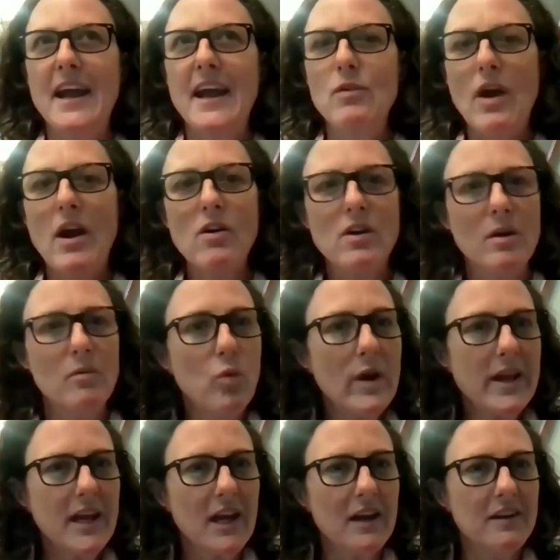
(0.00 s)
And how come
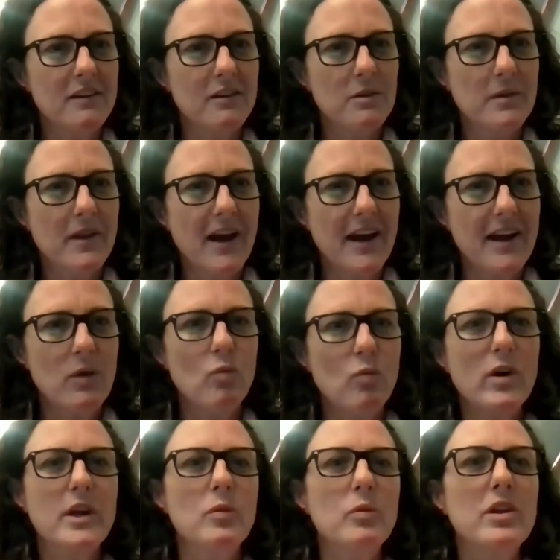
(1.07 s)
we can't do that? And
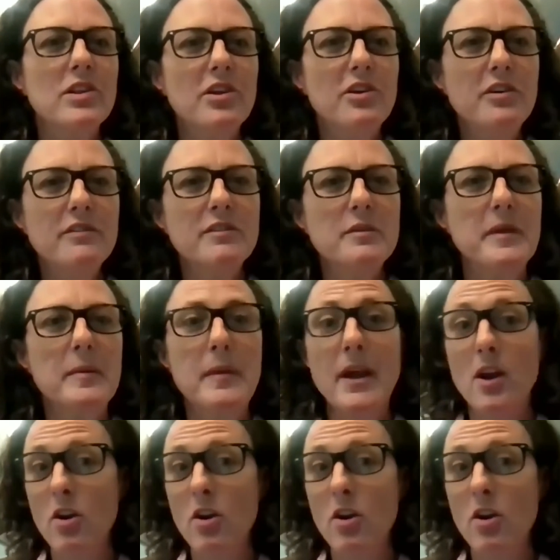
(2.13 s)
what can we learn from them?